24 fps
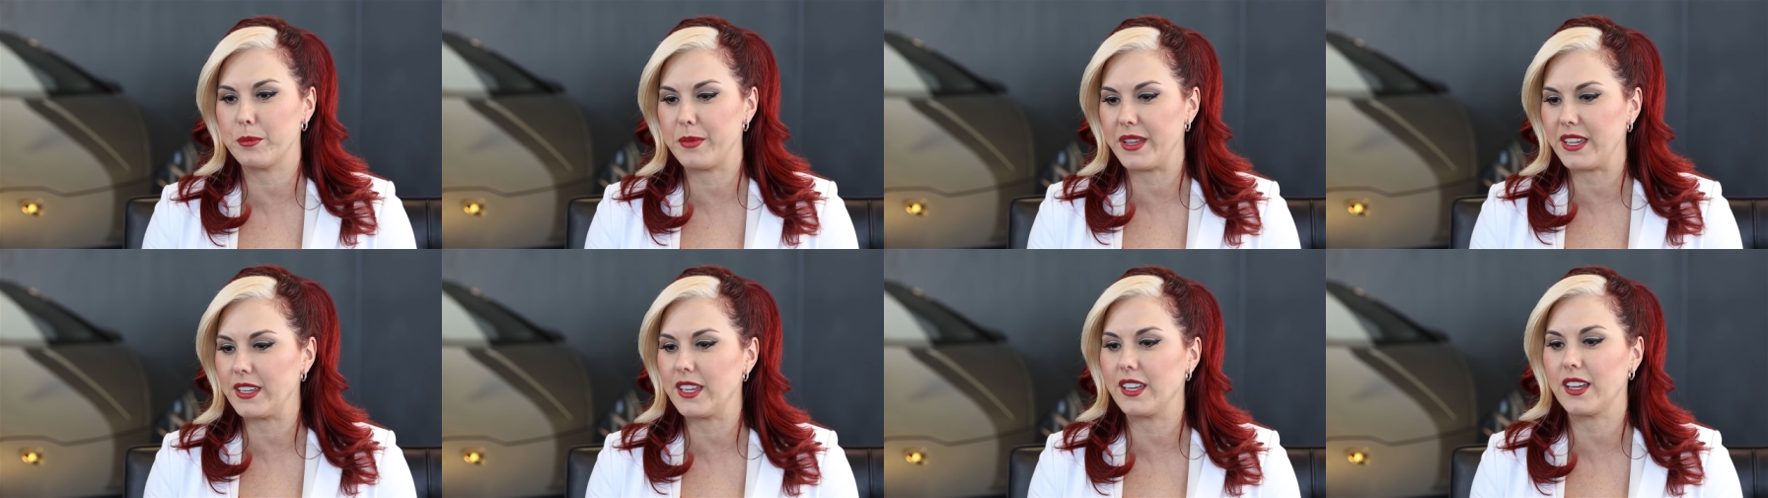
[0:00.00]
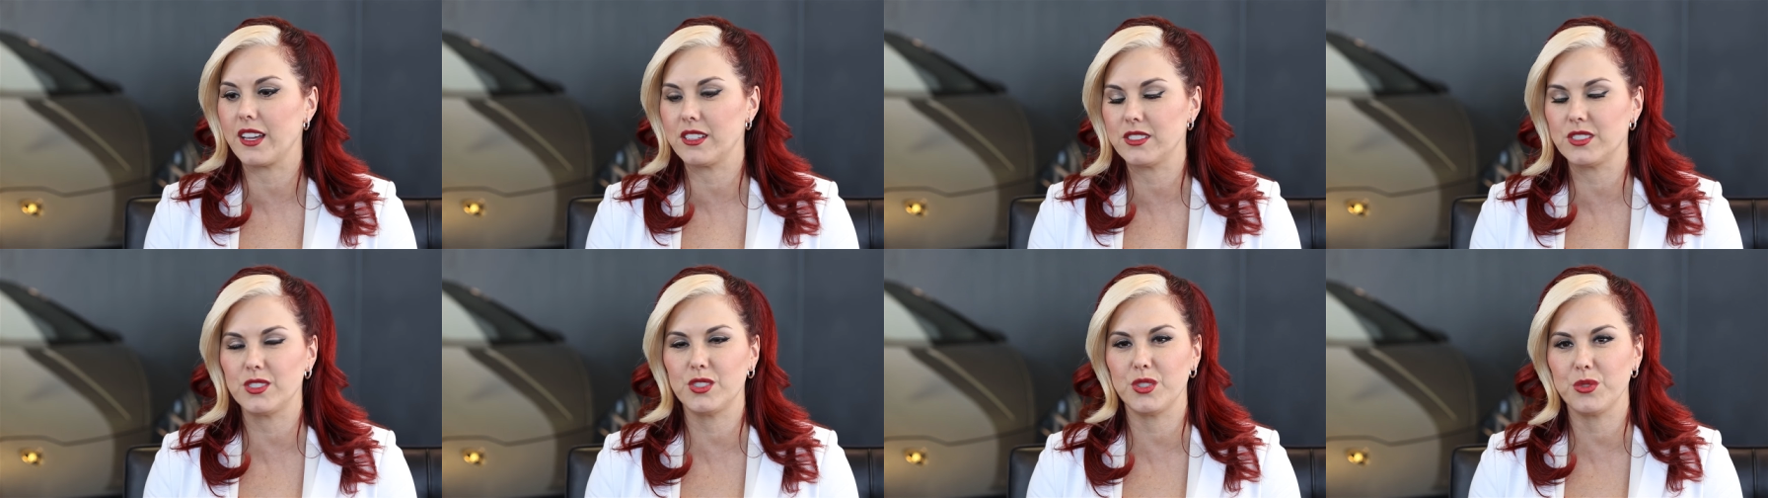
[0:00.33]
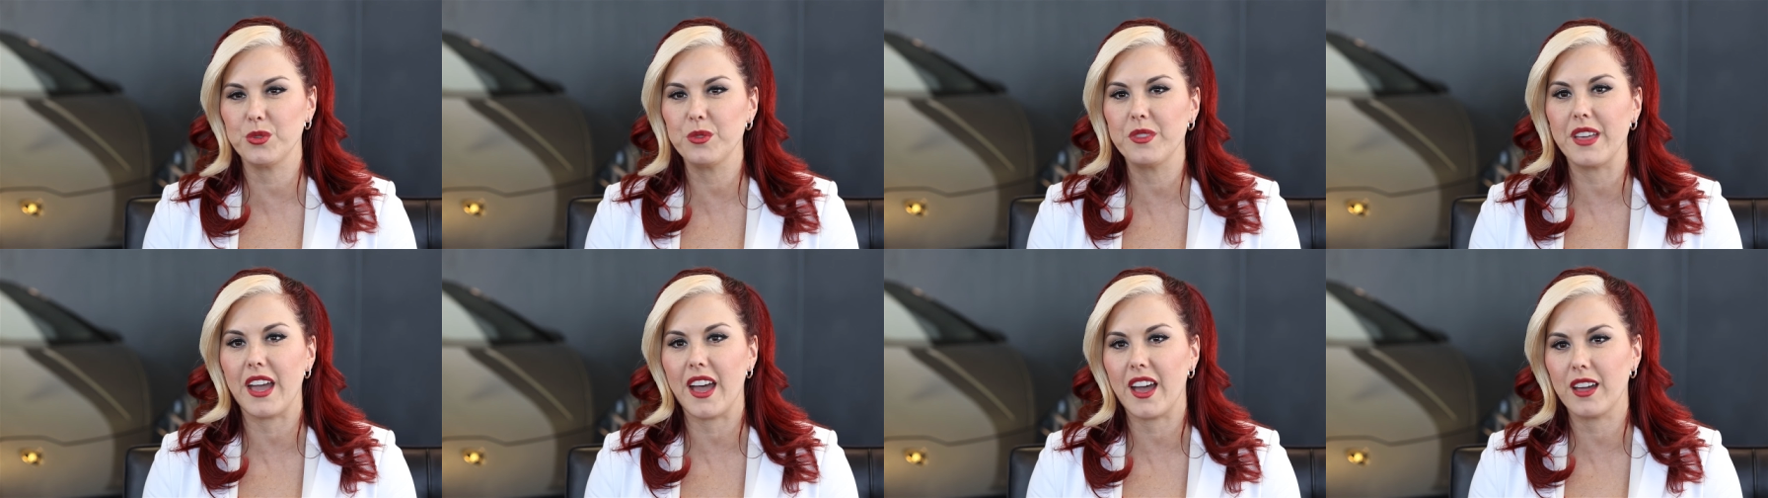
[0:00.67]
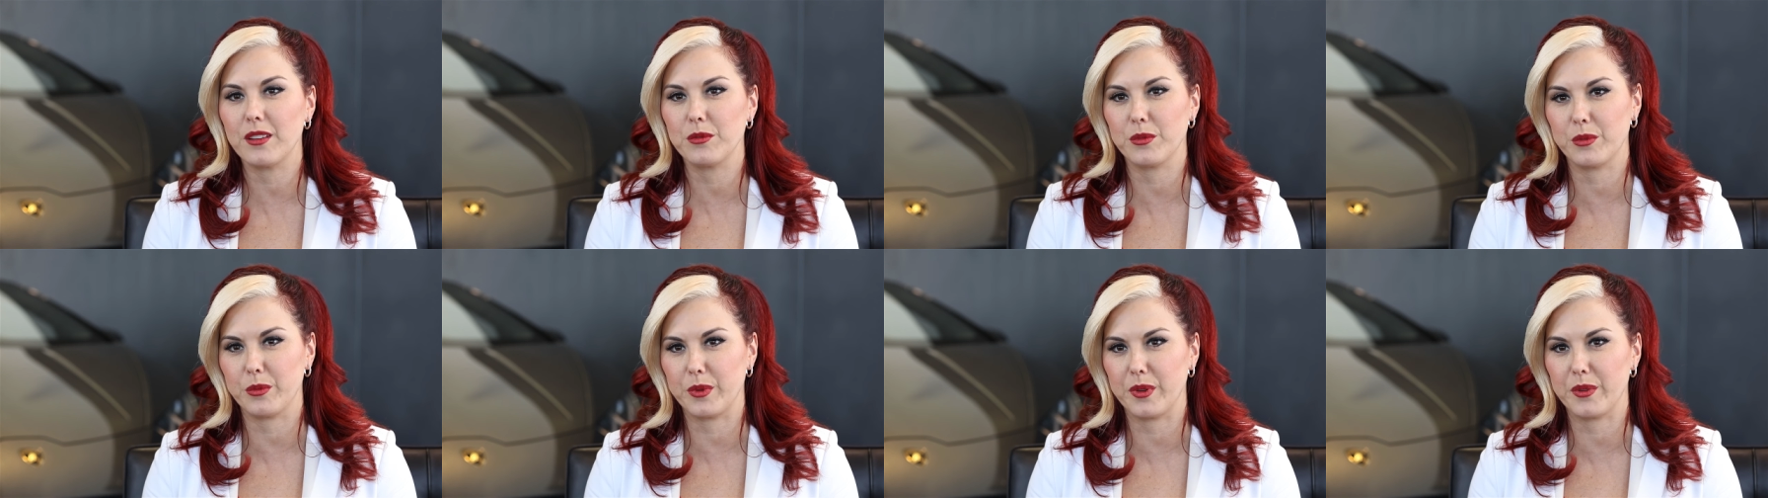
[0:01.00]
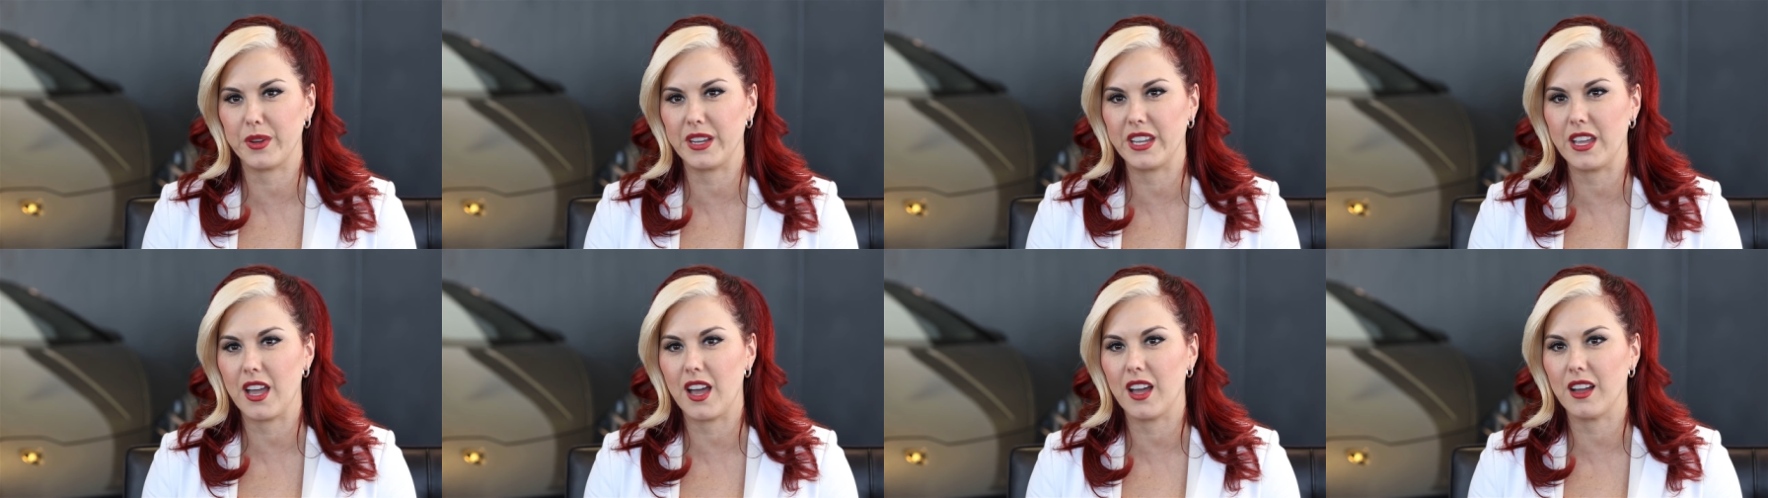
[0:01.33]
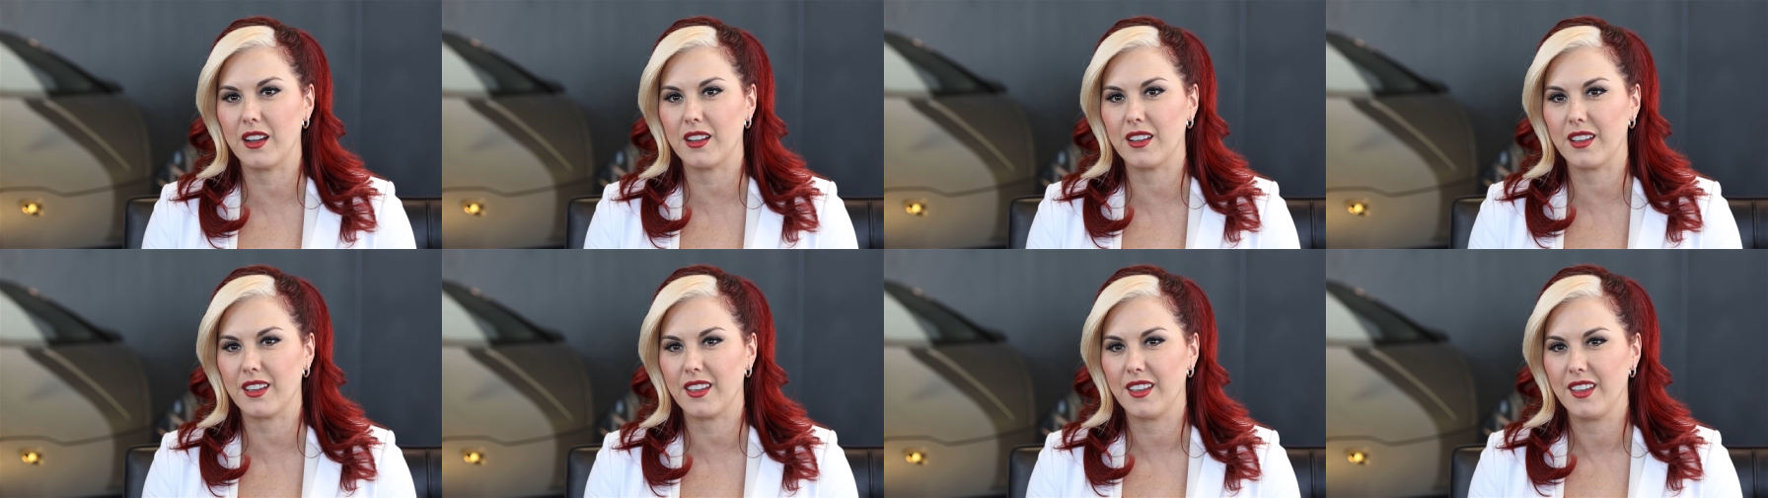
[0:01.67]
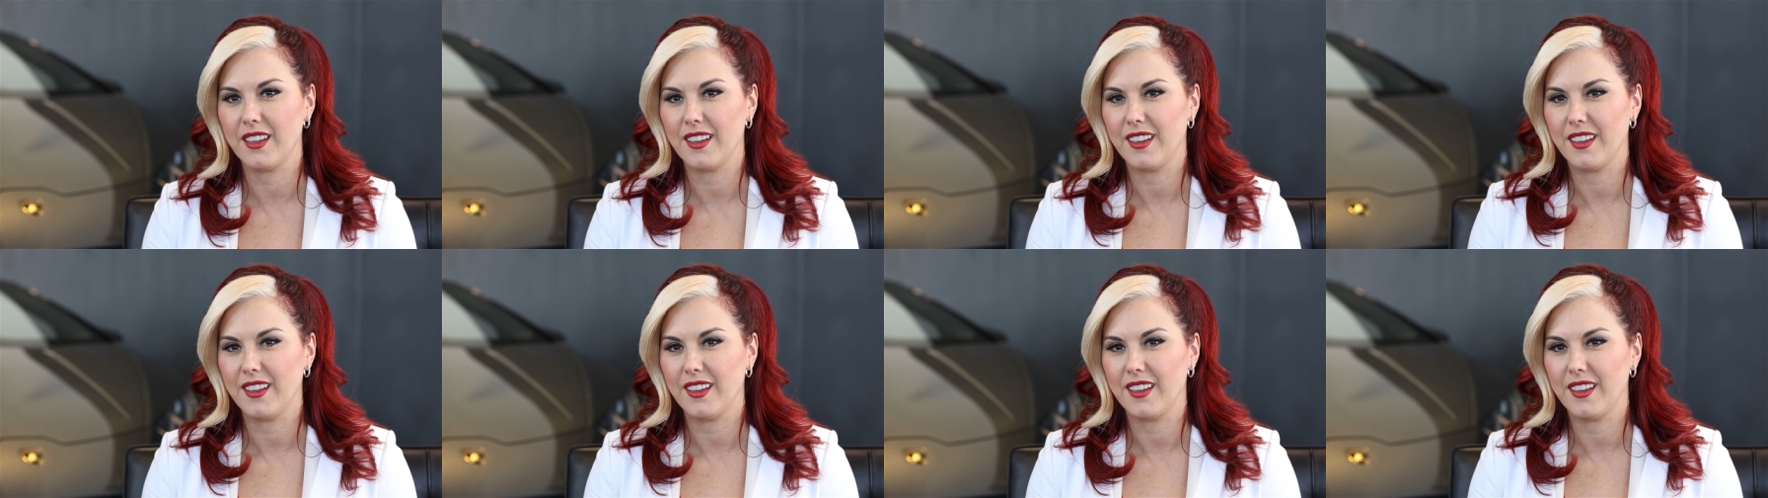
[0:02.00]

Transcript: making us do that when we were young.